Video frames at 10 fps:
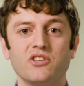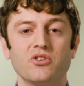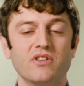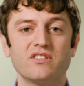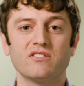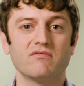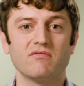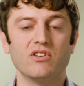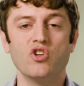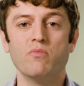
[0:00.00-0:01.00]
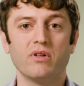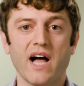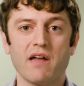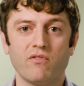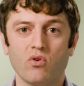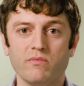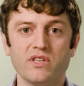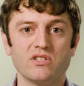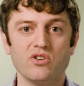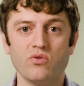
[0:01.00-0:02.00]
So this new platform,
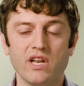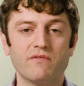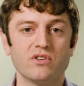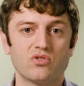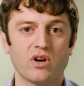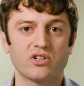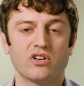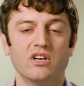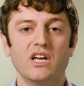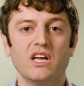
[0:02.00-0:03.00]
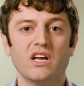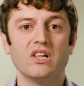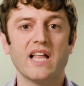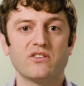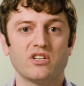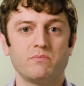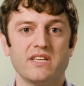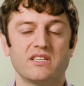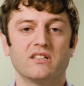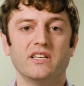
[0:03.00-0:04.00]
this new infrastructure allows us
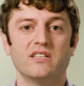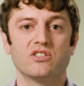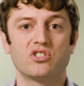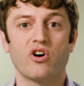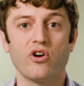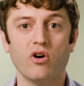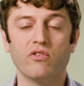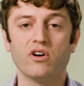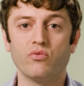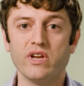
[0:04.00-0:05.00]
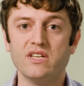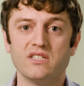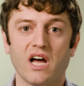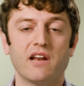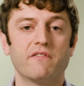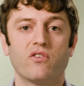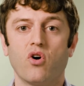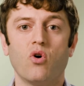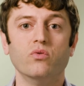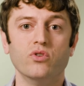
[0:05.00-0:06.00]
basically to start over and redesign for a
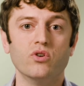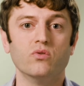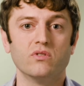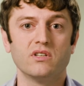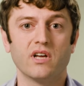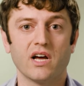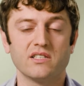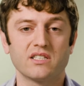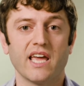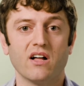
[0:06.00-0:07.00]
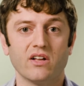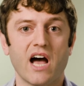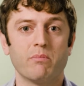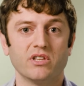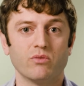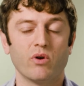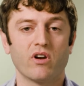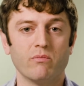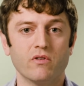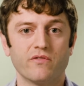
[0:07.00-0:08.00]
whole new uh, scale and output that we
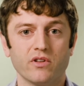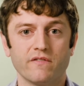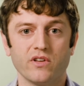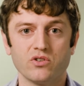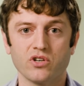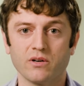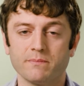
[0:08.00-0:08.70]
want to move for the future.